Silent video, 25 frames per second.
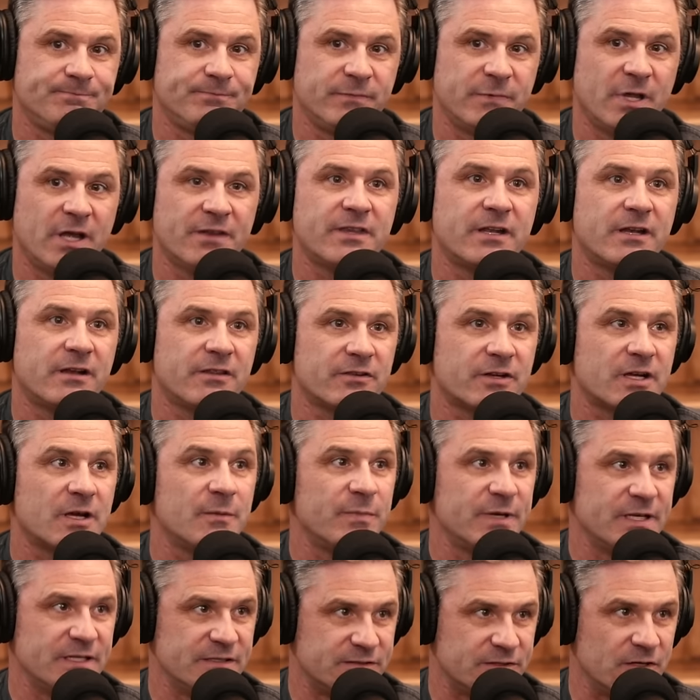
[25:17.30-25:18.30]
Not that other
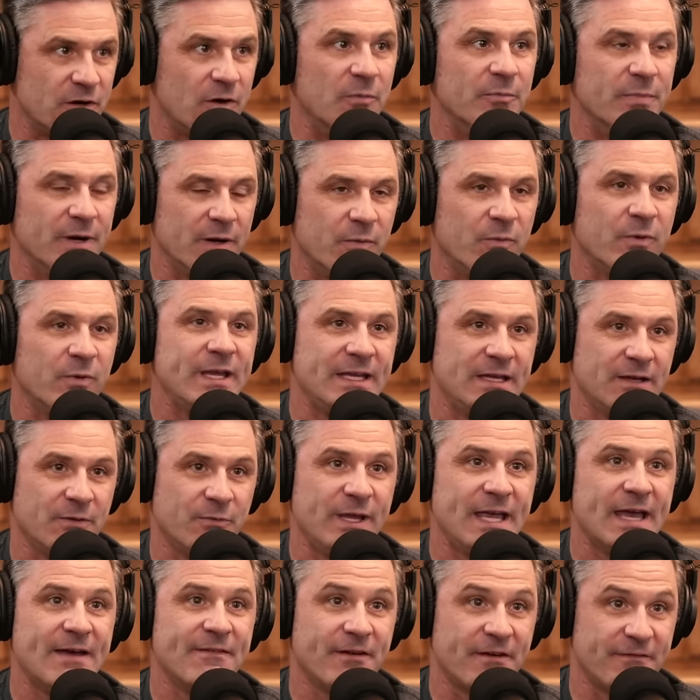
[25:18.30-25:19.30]
companies don't, but we
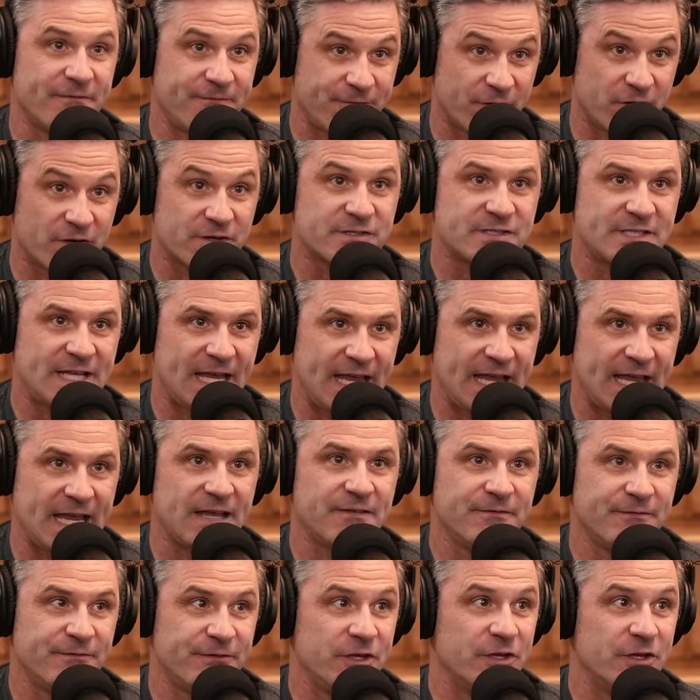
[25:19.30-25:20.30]
we have a first
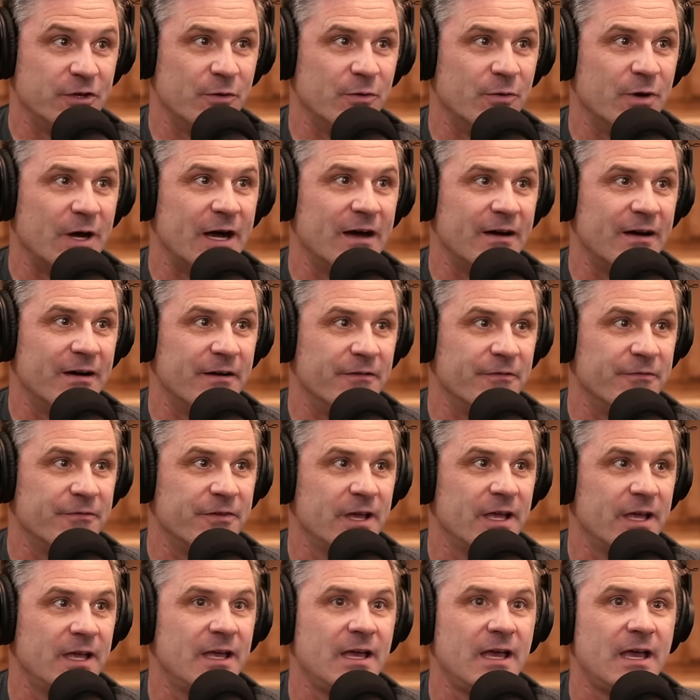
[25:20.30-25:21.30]
hand view
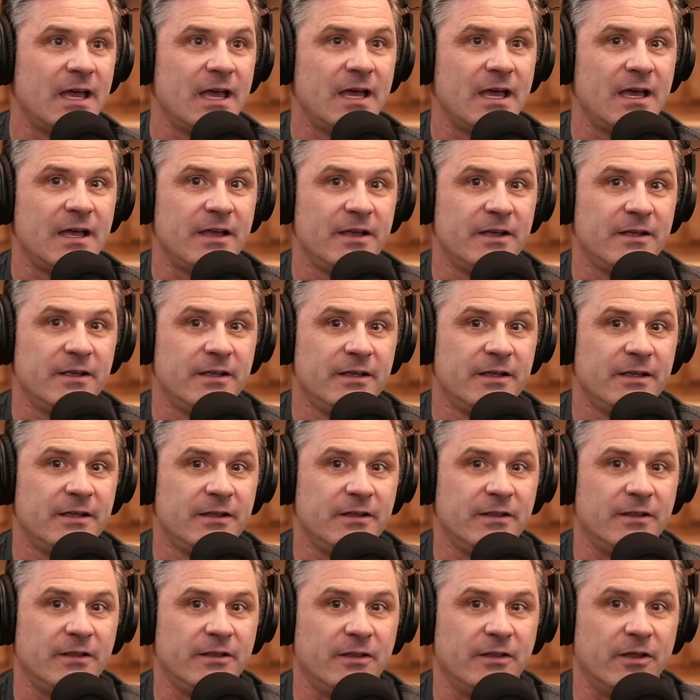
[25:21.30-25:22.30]
of
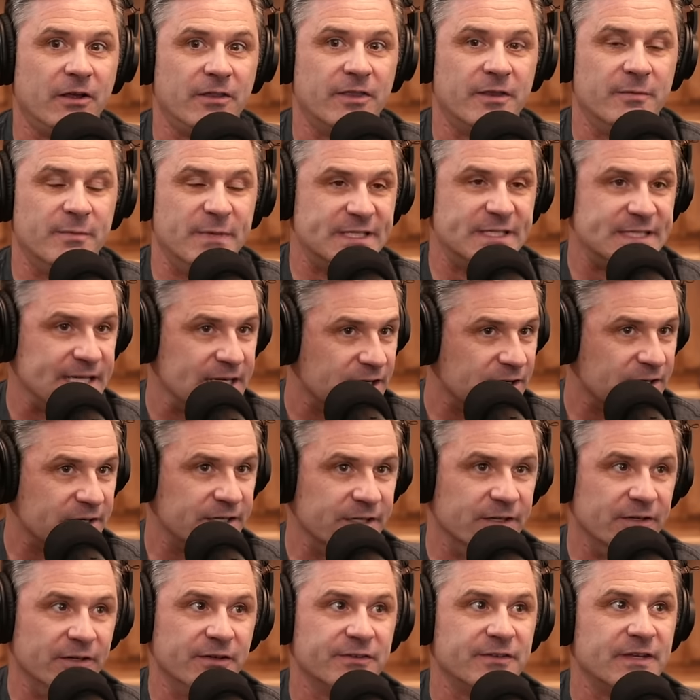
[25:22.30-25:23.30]
the
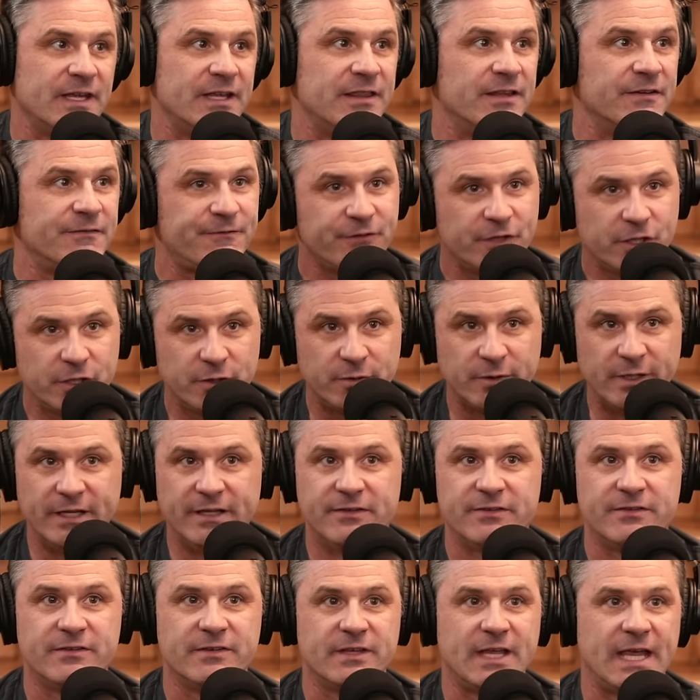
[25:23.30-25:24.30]
materials and the
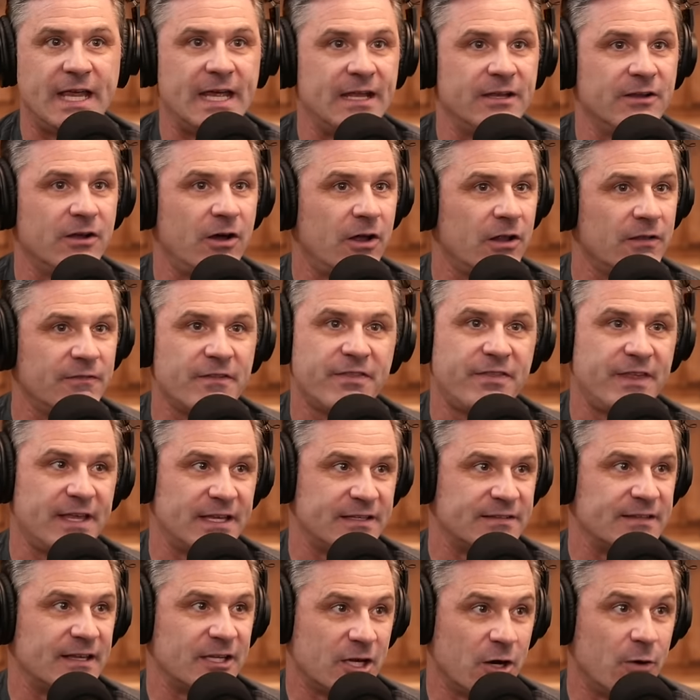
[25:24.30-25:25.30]
fluids and all the
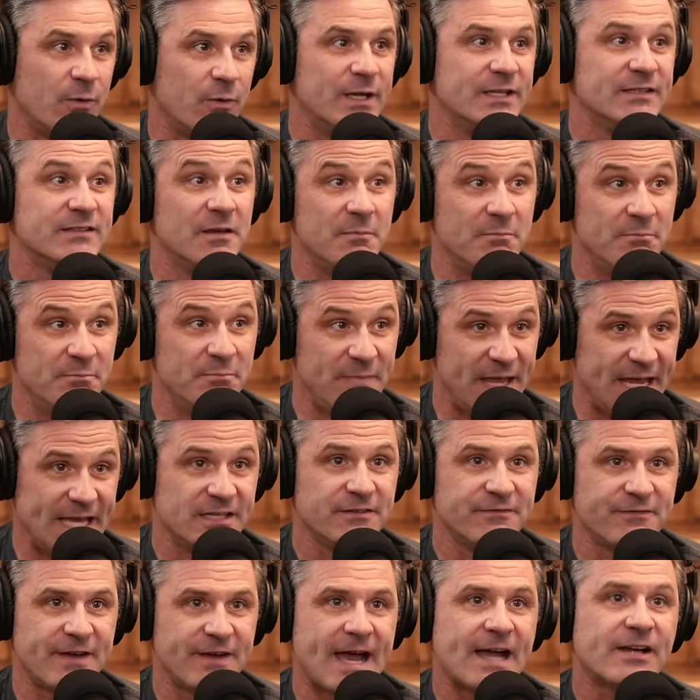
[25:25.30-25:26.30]
things that go into
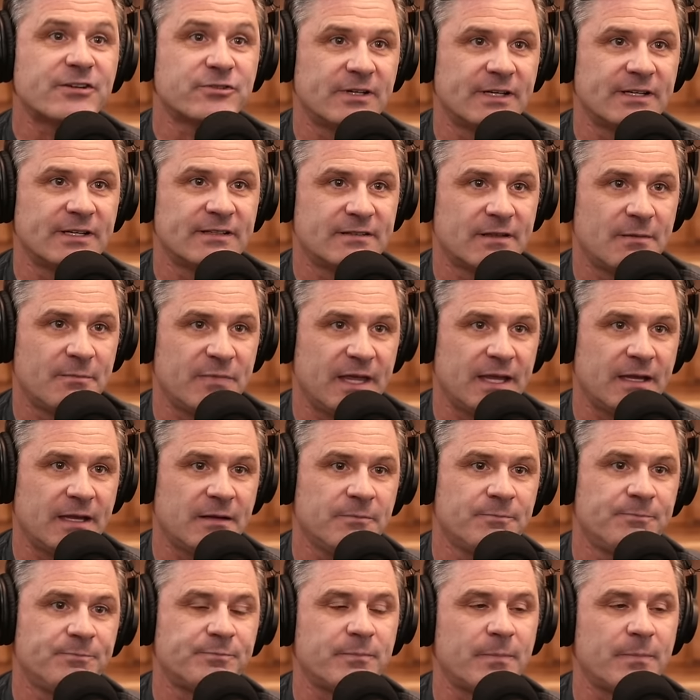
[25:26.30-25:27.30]
manufacturing
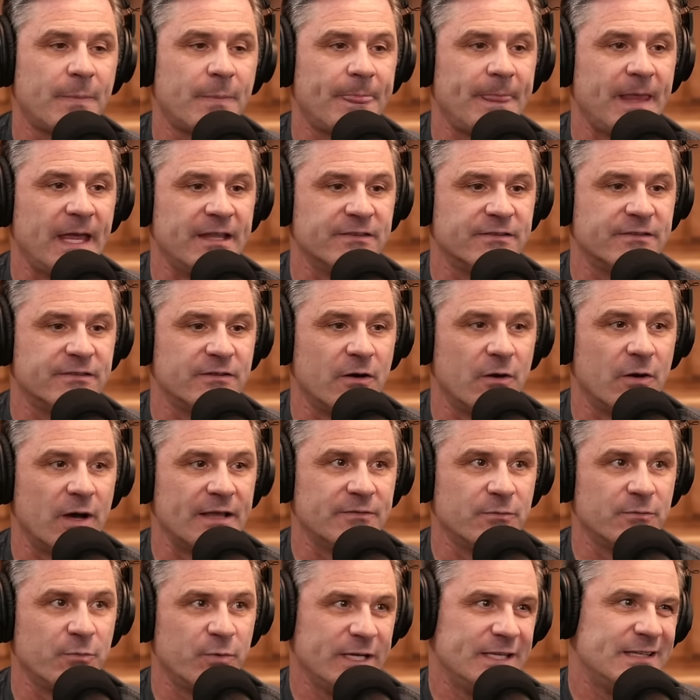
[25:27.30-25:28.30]
something. And so
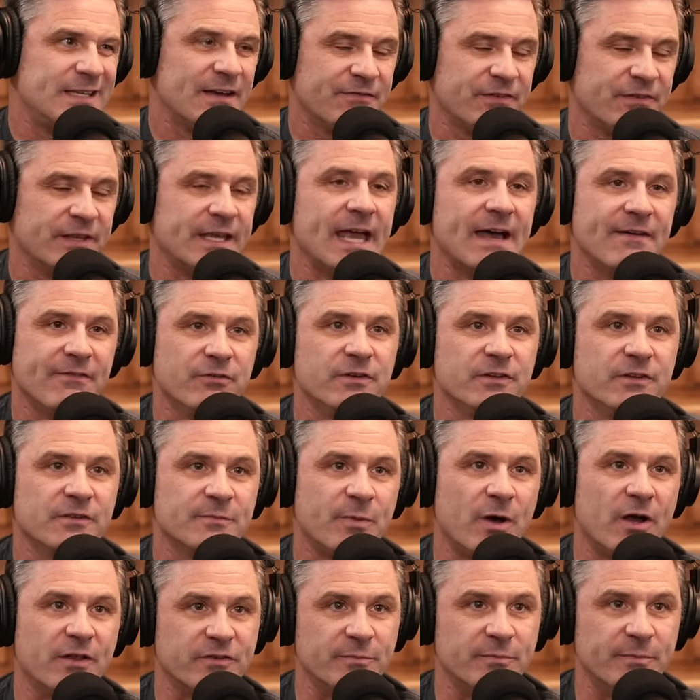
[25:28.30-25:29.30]
I, we definitely have a
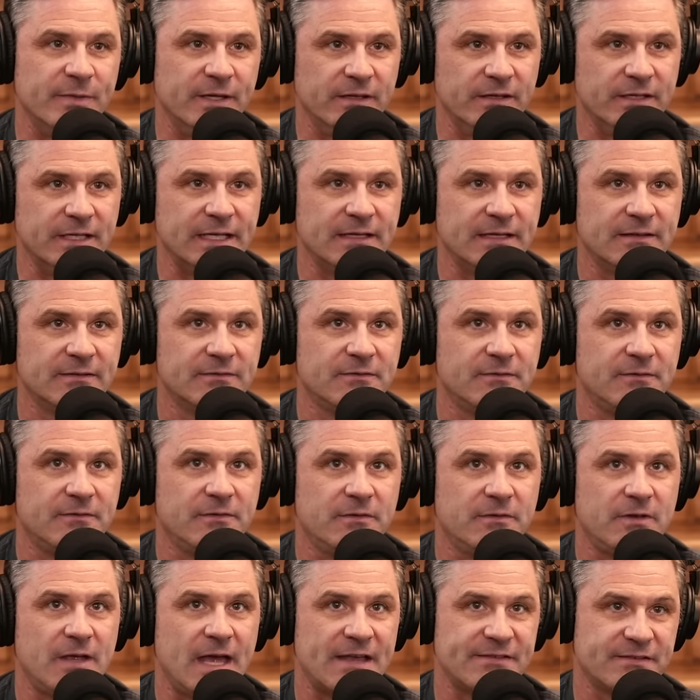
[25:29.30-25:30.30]
responsibility
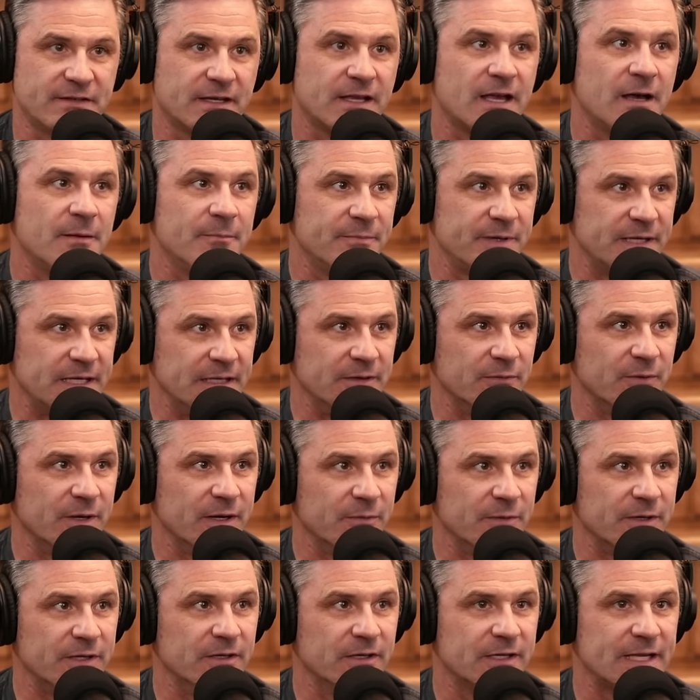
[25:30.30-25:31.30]
as a company
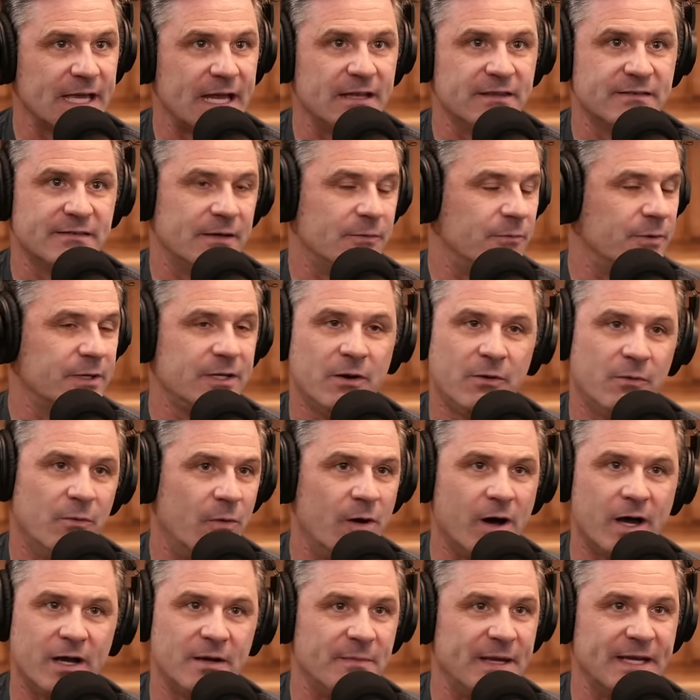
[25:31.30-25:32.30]
where we look at it and say, we don't
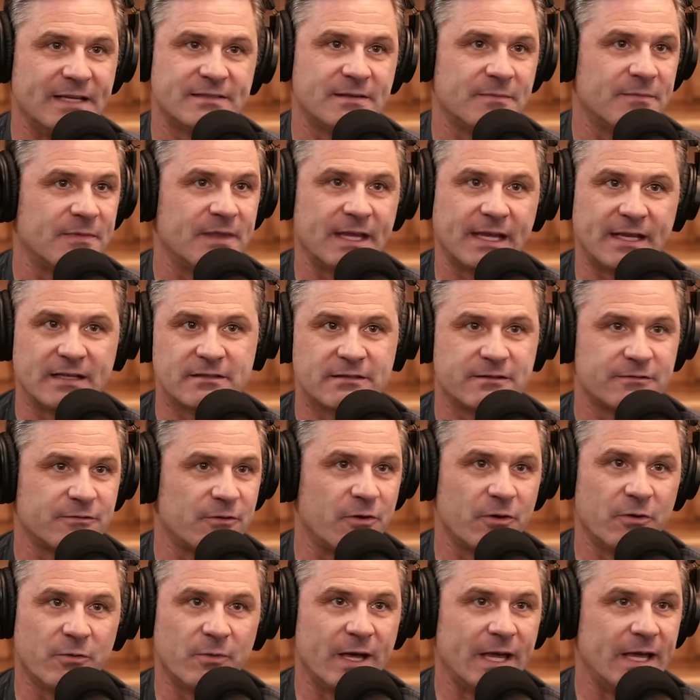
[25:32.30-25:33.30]
want to make something that gets
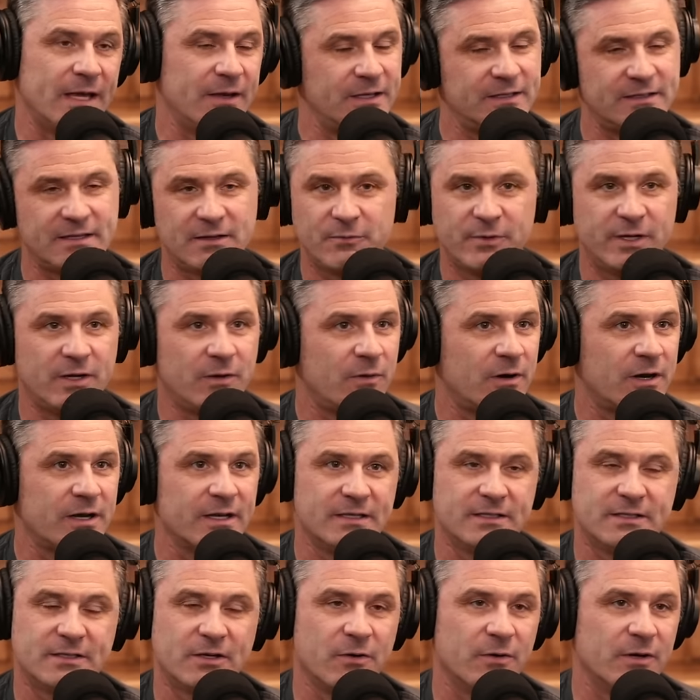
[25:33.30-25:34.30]
thrown away. We don't want
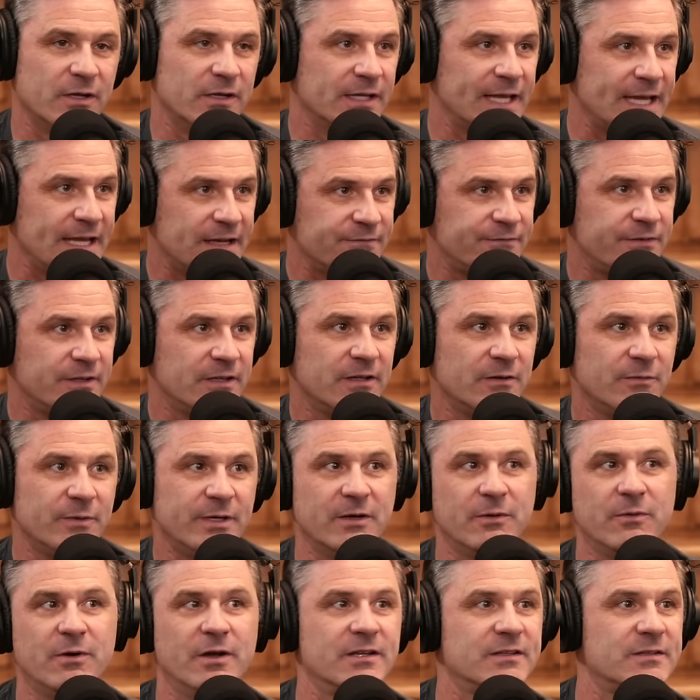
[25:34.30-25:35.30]
it to go into landfill. We
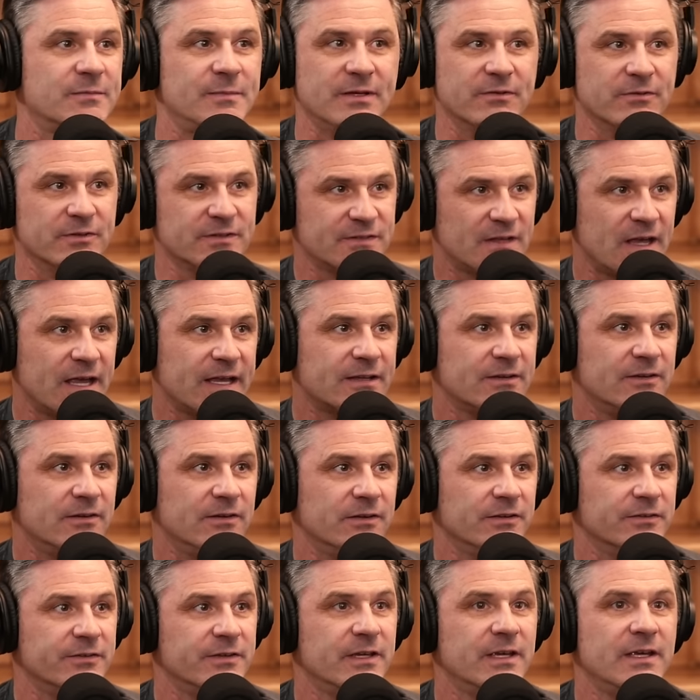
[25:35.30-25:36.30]
don't want it to be
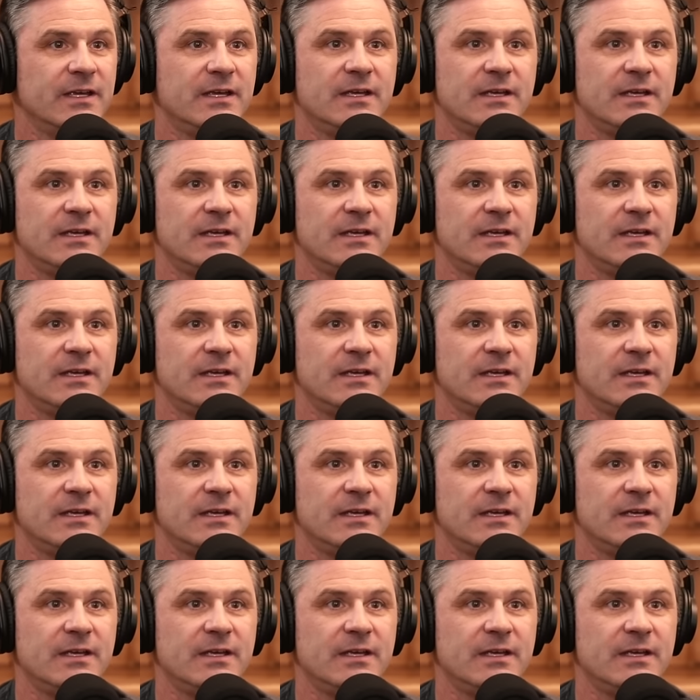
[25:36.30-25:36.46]
recycled.